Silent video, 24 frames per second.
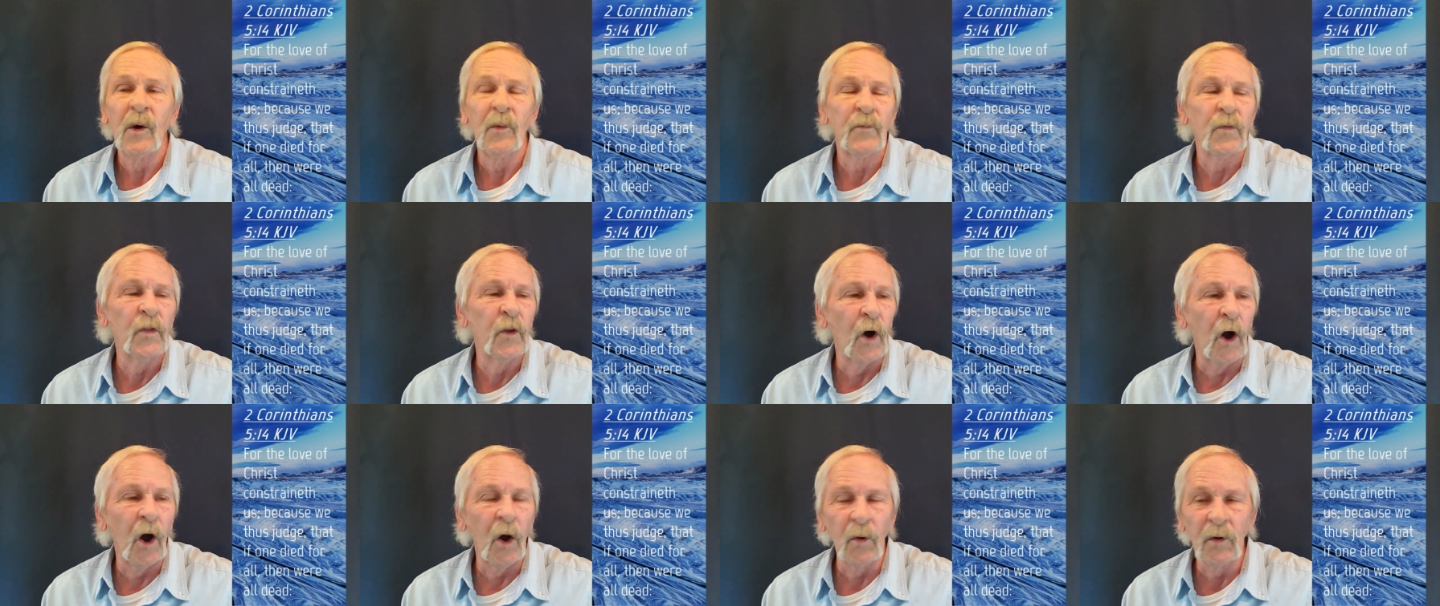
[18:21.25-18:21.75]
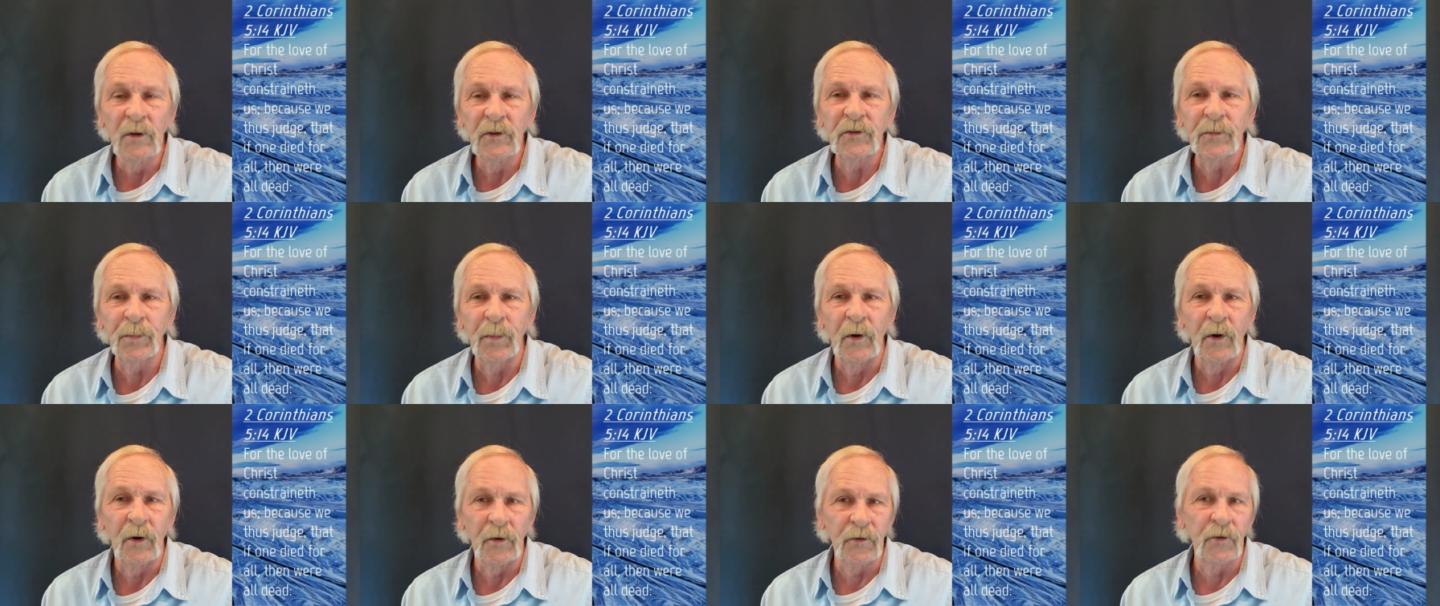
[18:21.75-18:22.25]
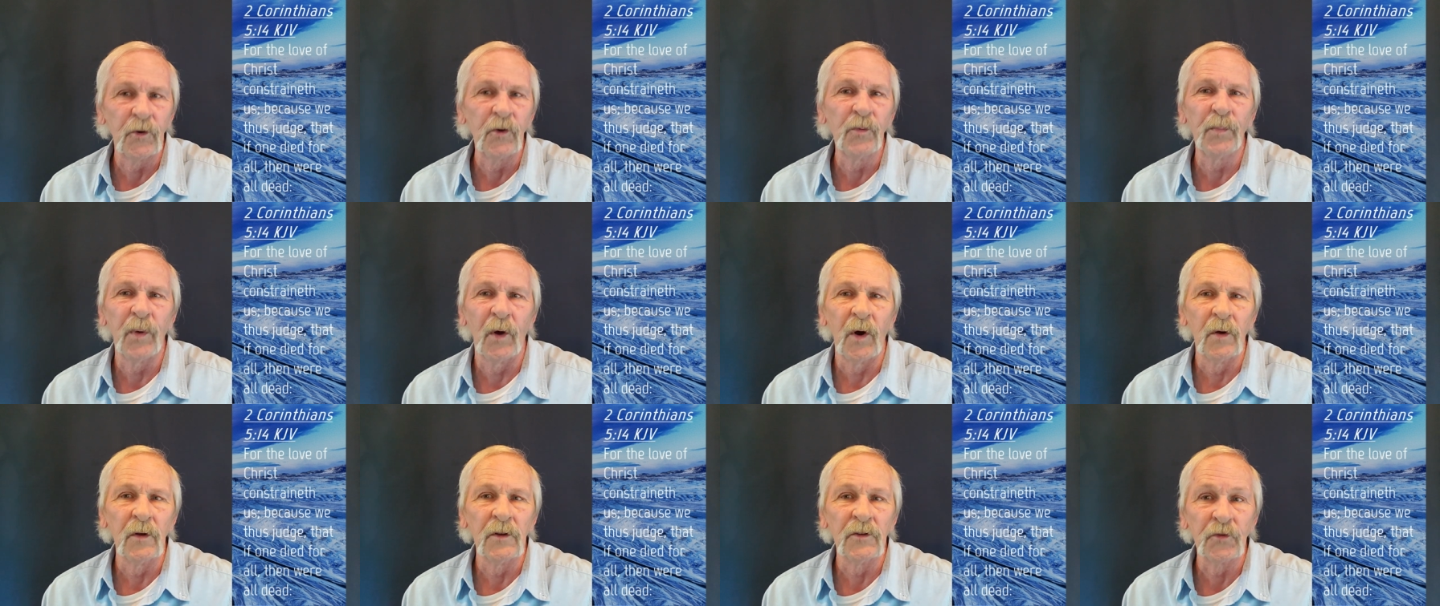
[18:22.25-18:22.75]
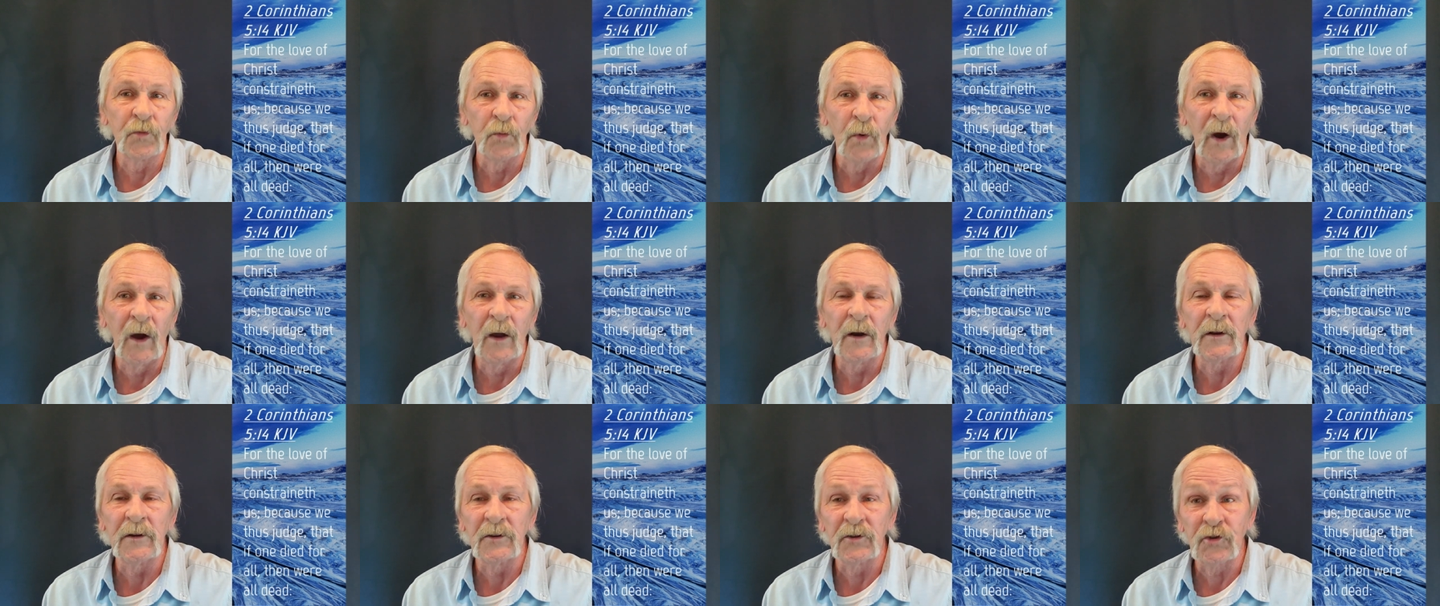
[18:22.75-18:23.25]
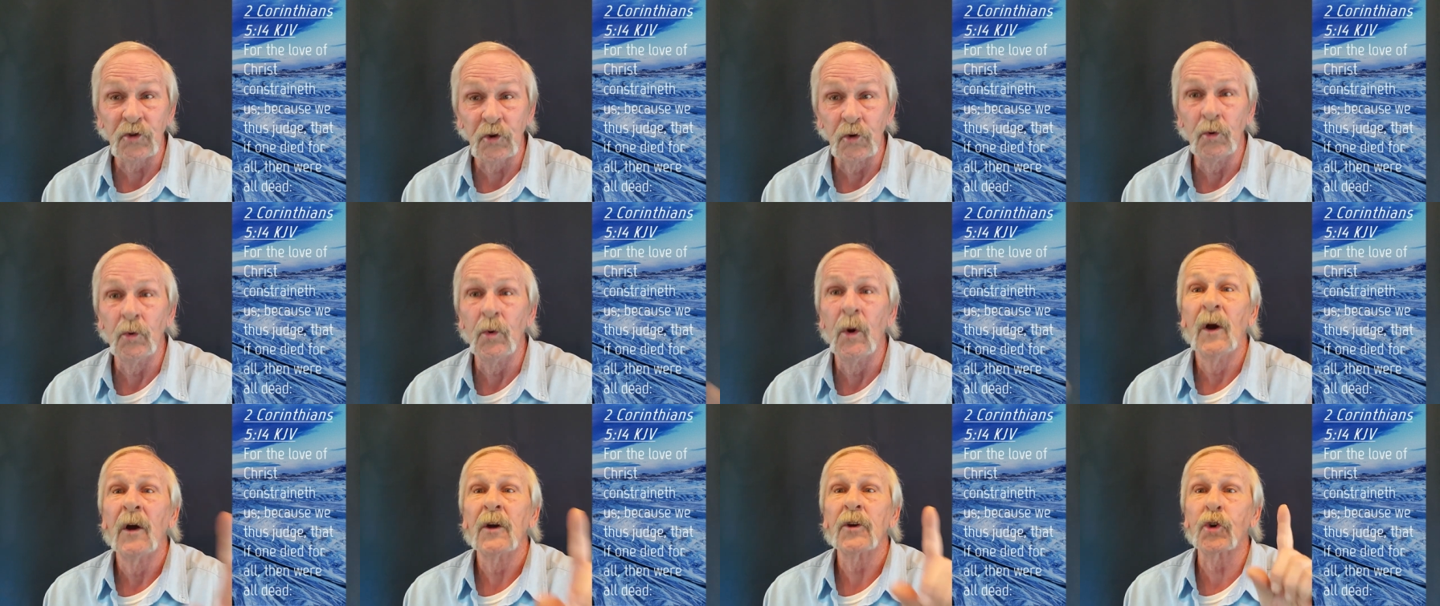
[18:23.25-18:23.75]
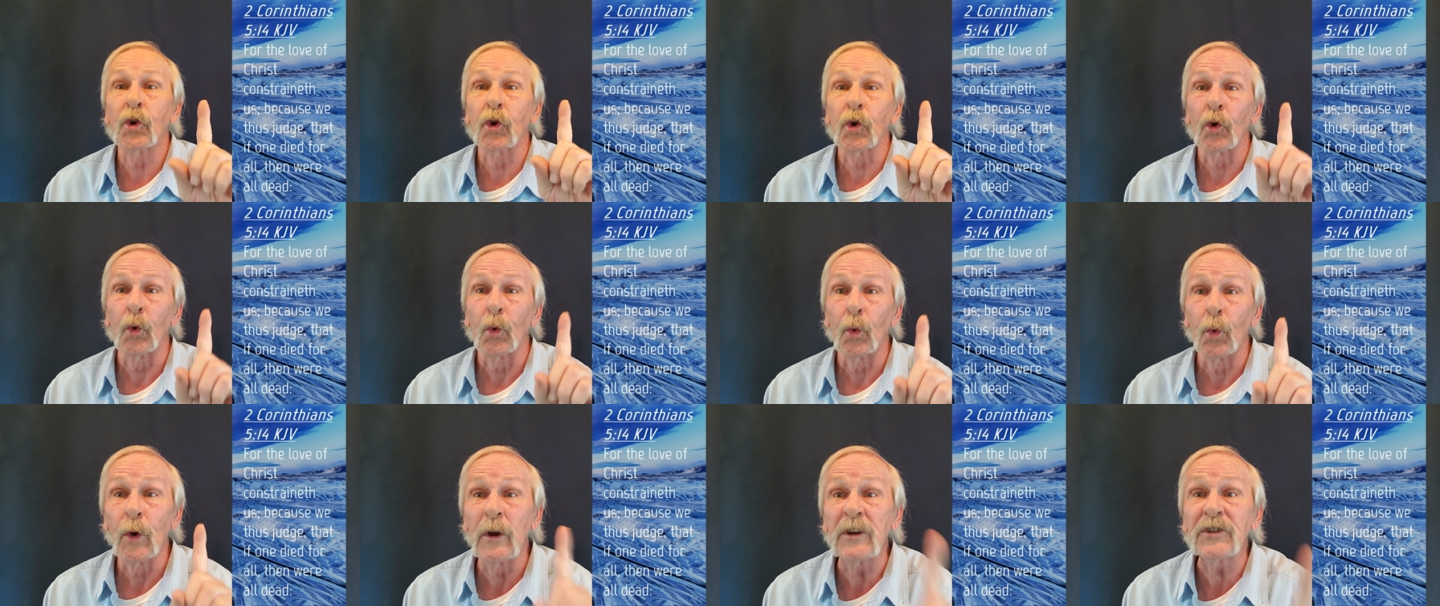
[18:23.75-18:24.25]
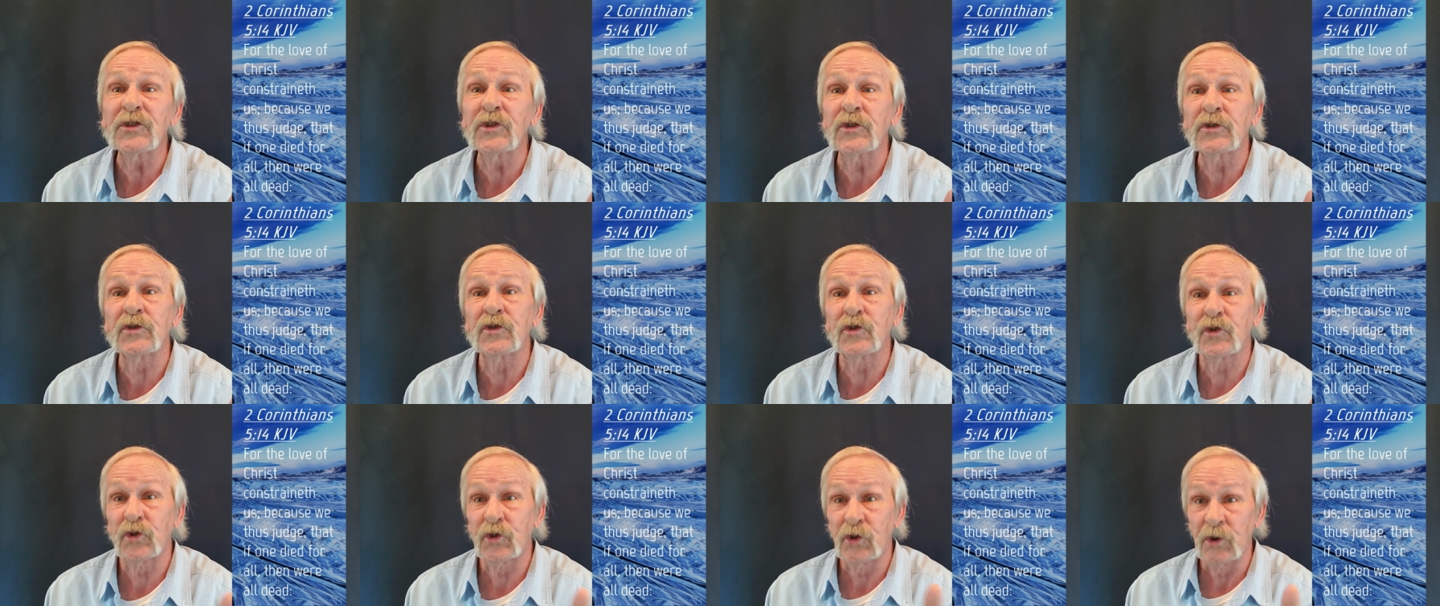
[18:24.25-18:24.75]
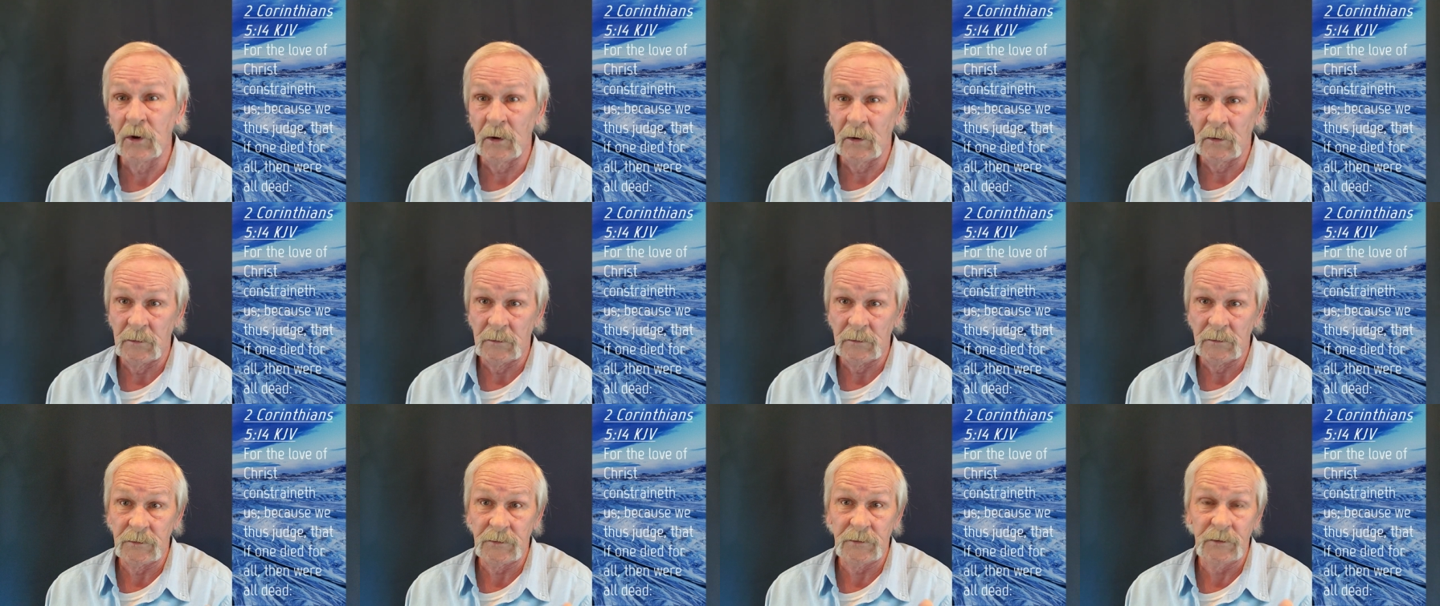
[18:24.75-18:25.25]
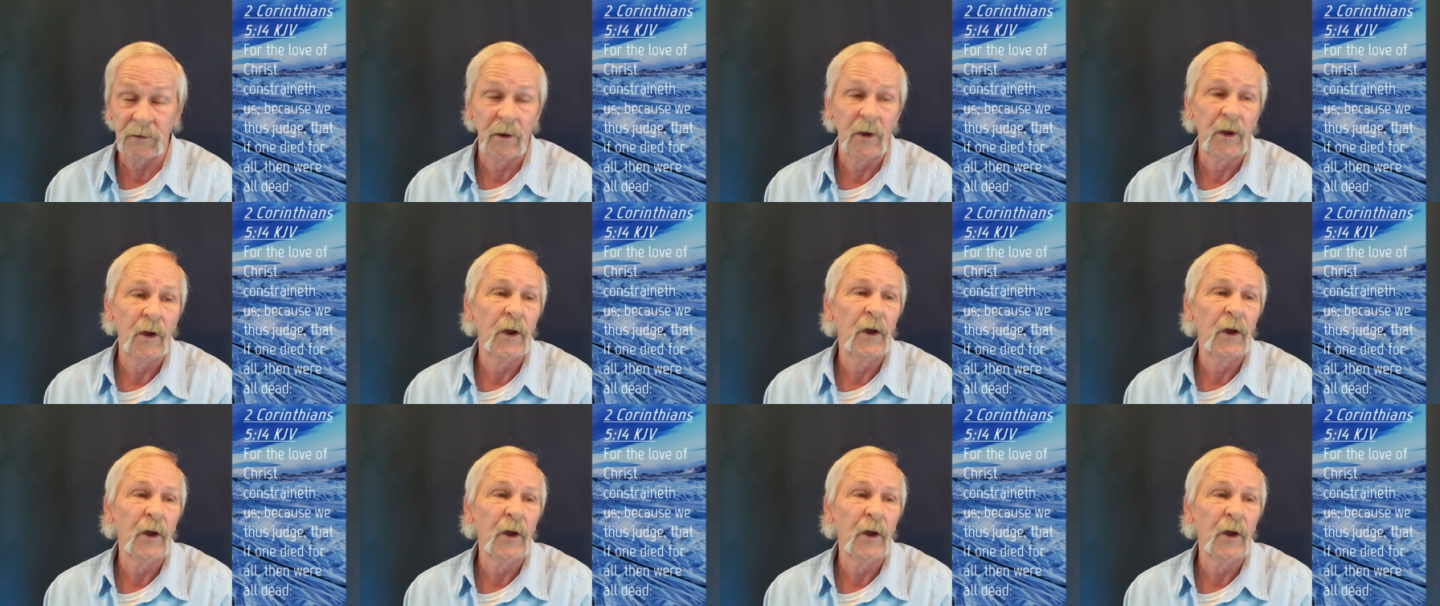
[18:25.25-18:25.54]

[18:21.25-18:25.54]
The Holy Spirit, through Paul, is writing to Christians